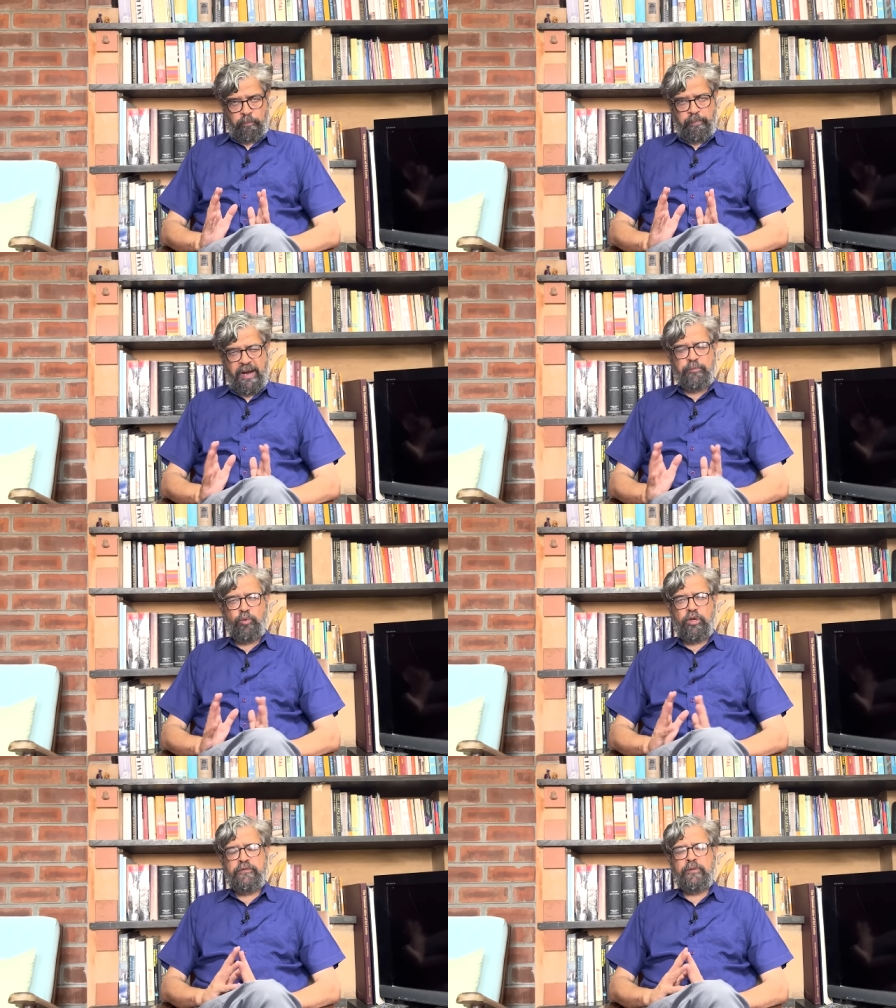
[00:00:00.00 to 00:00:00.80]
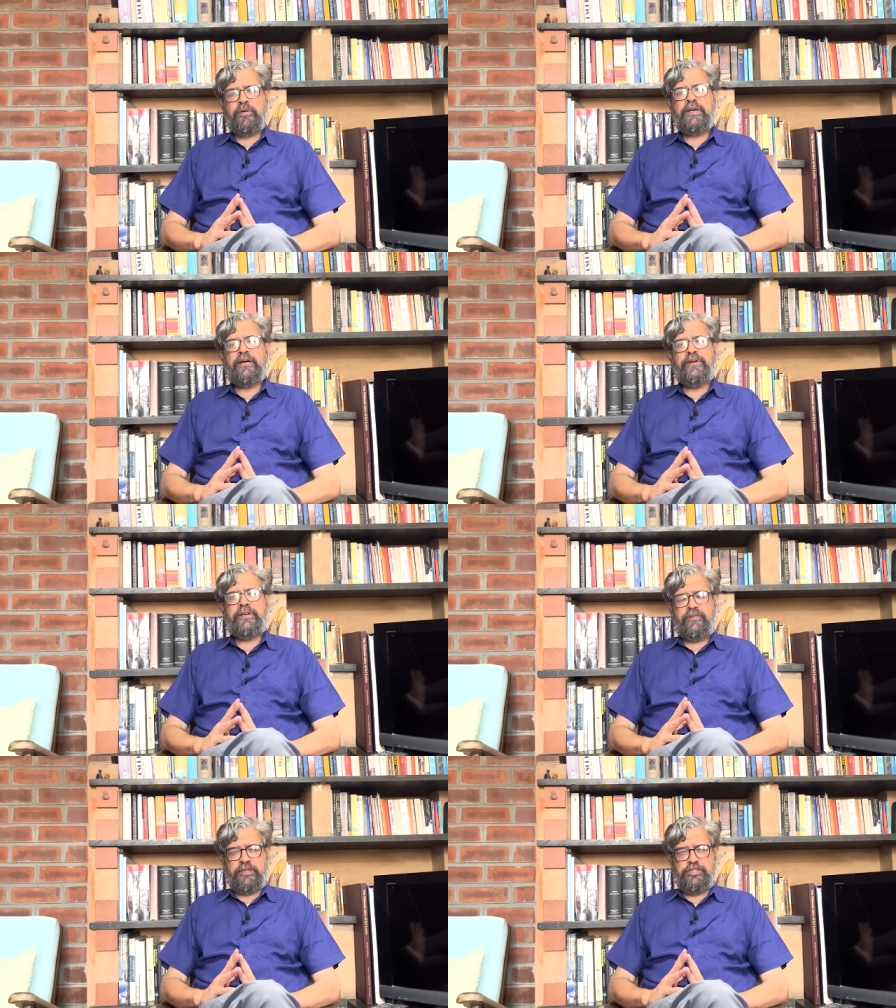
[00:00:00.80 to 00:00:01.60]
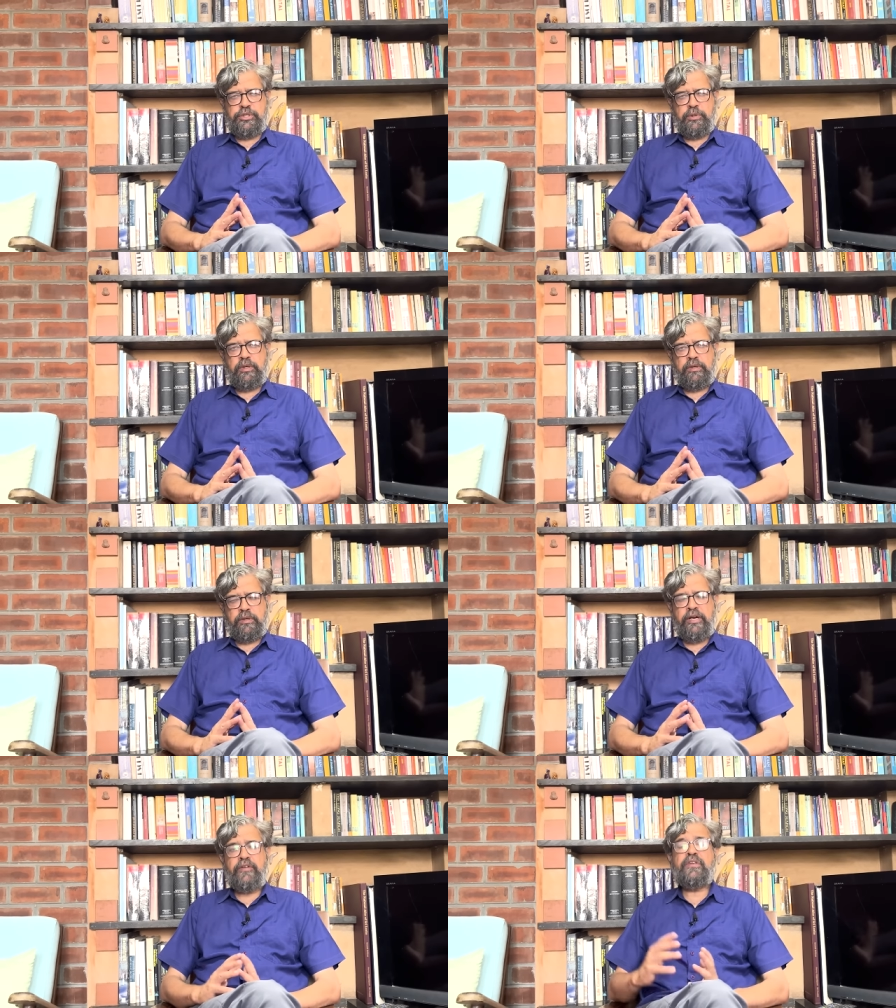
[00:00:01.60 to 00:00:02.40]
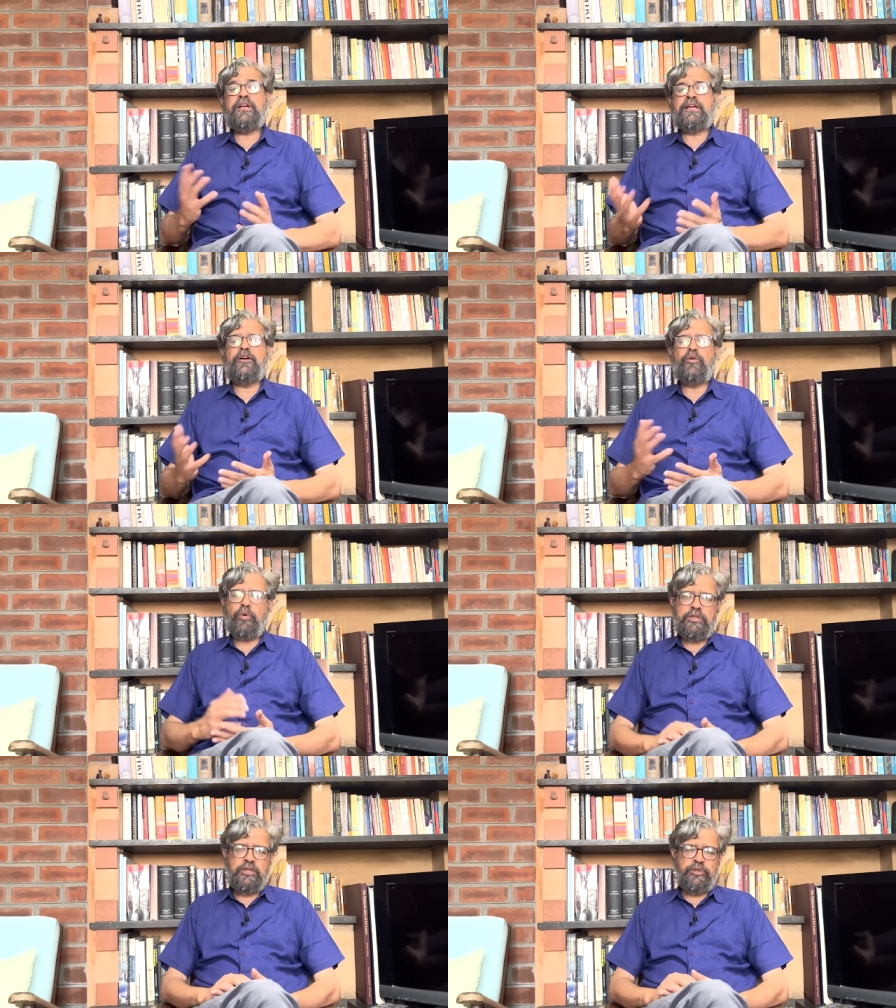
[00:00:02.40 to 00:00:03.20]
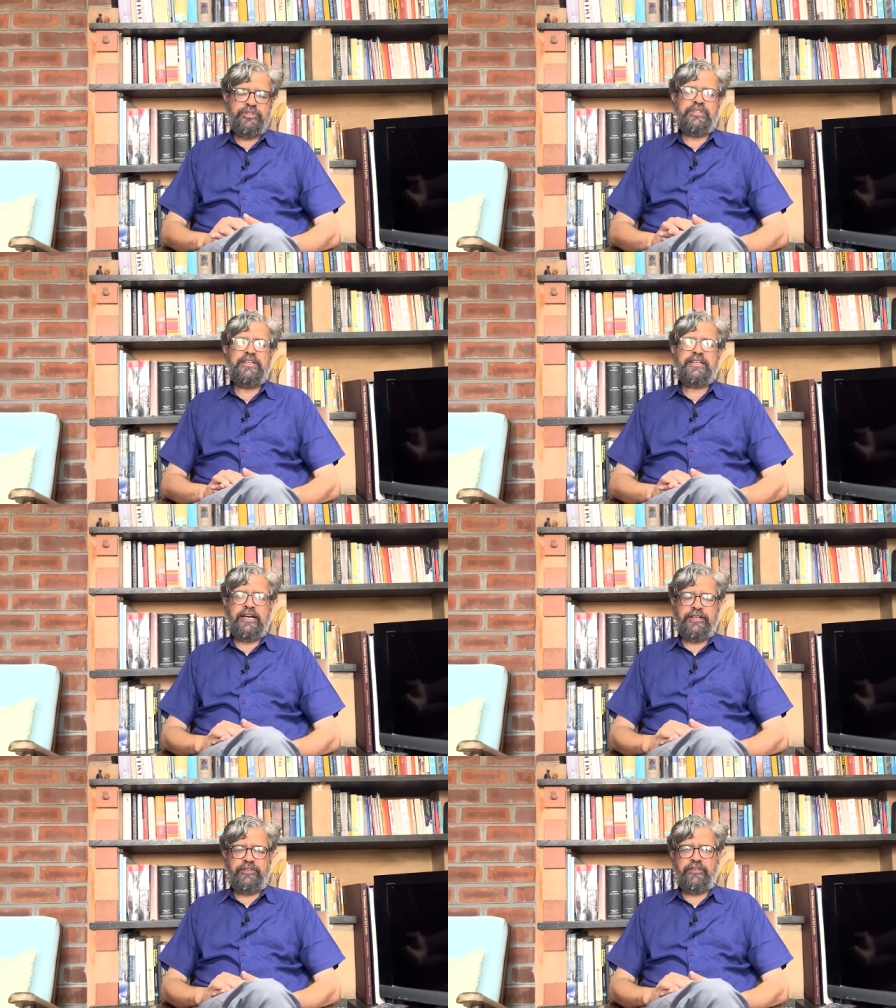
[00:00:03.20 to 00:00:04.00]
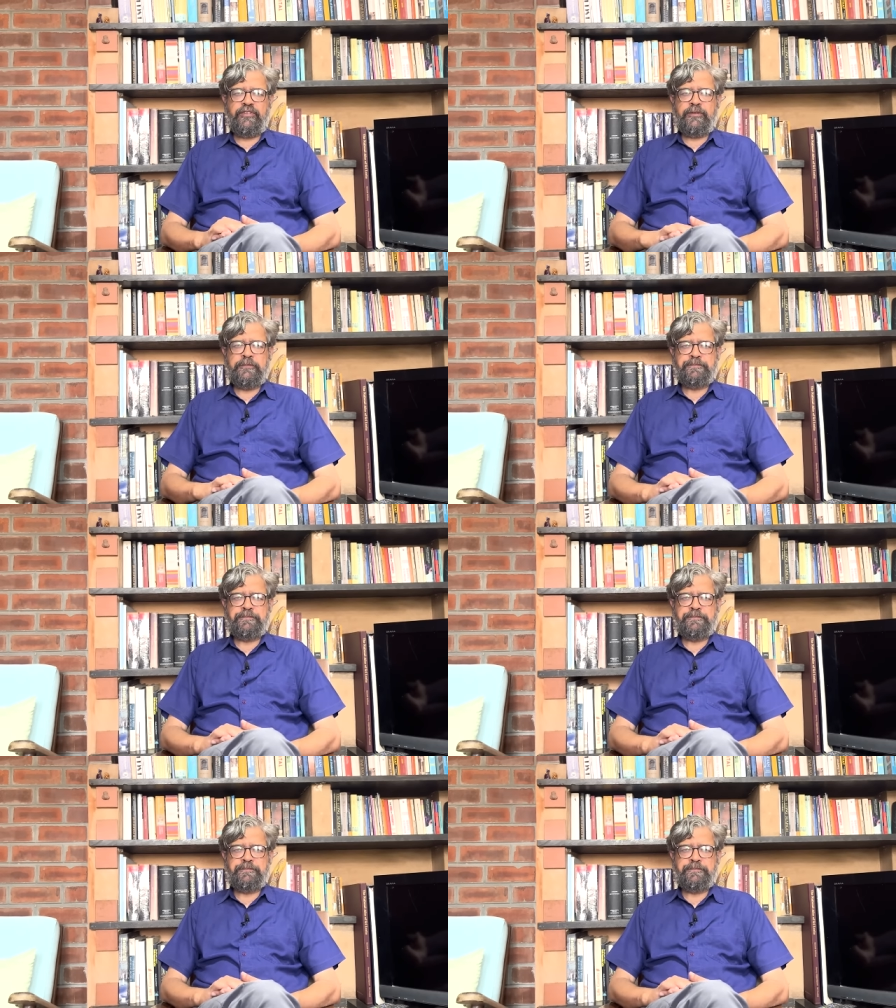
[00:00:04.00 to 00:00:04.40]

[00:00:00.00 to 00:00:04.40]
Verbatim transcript: pipe water from the Kaveri is assured. It's the groundwater which is in a crisis.